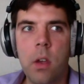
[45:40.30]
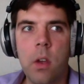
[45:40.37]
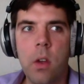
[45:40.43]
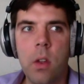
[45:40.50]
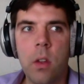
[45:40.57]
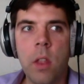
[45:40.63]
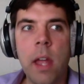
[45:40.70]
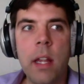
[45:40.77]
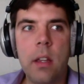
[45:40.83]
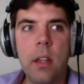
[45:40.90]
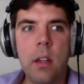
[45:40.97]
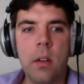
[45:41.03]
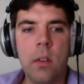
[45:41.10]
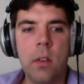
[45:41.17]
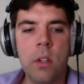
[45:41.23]
Like,
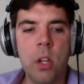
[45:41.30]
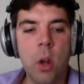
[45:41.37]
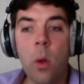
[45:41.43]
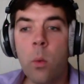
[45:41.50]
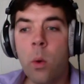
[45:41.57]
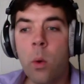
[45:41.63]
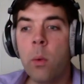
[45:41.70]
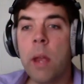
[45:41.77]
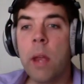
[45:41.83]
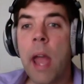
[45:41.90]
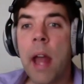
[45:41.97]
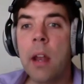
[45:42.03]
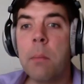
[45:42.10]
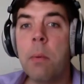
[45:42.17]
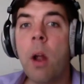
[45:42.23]
you know, well, we
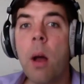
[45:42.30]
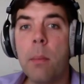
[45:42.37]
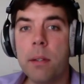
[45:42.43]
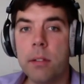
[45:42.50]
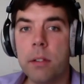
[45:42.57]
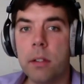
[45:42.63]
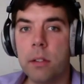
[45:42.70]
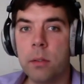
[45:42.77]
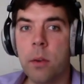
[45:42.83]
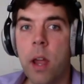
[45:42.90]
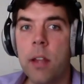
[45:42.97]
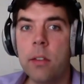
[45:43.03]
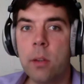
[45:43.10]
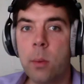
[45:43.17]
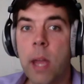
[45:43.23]
added promises,
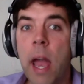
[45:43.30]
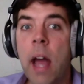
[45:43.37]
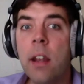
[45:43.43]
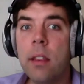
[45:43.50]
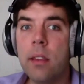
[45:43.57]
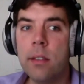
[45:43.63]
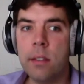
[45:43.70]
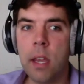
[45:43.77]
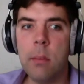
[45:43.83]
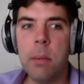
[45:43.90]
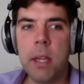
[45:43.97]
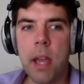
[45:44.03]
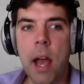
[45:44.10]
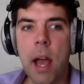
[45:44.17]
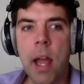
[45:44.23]
right? So we added this
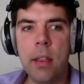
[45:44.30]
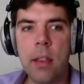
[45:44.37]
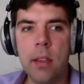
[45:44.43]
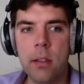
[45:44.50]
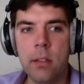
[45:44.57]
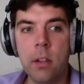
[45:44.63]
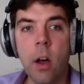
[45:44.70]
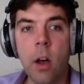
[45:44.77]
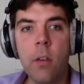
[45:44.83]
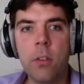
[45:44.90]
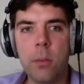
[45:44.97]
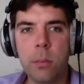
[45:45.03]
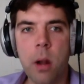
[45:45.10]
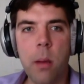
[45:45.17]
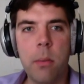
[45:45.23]
API that solves the
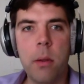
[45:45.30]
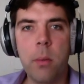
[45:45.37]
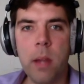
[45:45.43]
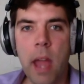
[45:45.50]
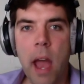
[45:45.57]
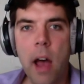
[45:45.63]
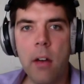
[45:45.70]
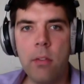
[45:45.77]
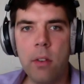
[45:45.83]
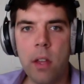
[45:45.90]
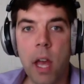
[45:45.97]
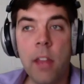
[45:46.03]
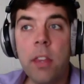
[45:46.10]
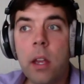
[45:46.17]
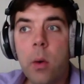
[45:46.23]
problem that we have.
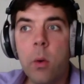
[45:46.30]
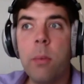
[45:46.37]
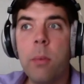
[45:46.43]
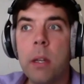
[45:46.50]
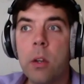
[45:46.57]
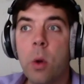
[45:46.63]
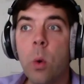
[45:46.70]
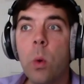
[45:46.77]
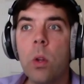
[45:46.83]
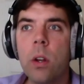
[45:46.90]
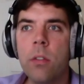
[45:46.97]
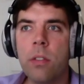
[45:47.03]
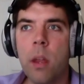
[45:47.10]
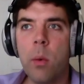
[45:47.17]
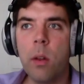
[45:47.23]
I think it would have been cooler
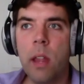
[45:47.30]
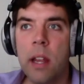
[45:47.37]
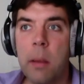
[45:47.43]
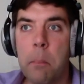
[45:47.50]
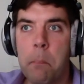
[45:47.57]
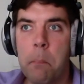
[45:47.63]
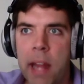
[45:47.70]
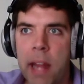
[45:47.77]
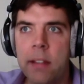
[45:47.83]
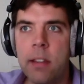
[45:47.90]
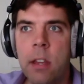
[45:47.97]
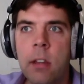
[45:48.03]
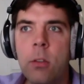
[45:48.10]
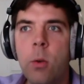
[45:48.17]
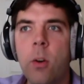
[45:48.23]
if they were like baked
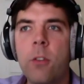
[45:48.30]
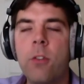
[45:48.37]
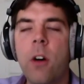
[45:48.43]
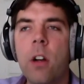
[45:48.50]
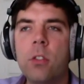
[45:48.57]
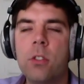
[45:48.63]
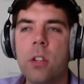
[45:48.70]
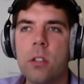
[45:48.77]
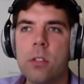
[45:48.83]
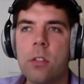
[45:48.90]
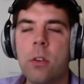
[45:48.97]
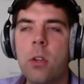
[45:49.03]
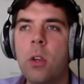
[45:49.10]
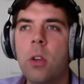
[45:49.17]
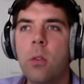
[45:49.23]
into a function so
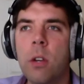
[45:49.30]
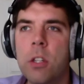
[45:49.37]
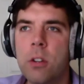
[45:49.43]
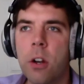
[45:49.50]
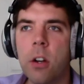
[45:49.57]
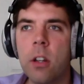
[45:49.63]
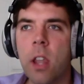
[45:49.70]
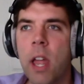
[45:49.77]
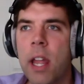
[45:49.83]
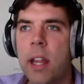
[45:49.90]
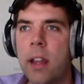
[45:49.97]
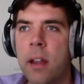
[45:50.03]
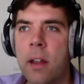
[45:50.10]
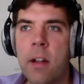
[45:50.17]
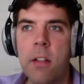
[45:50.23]
you could return like
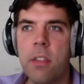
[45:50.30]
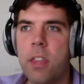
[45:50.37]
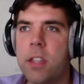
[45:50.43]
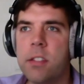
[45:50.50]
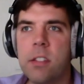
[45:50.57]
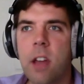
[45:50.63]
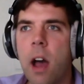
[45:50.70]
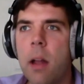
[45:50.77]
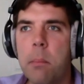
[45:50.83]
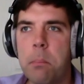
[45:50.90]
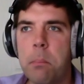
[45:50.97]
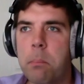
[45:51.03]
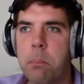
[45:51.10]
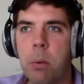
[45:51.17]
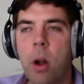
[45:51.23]
this dot
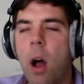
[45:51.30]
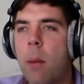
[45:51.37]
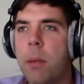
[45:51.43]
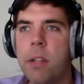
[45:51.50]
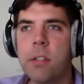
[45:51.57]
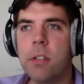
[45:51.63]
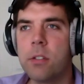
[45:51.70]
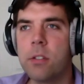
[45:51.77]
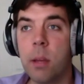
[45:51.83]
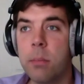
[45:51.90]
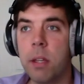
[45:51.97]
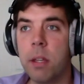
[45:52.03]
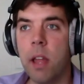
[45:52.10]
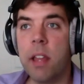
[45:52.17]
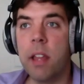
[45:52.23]
promise or
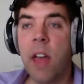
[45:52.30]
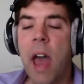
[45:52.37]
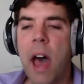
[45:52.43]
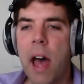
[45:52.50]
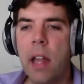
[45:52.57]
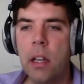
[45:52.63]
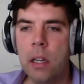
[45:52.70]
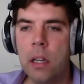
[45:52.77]
something like that.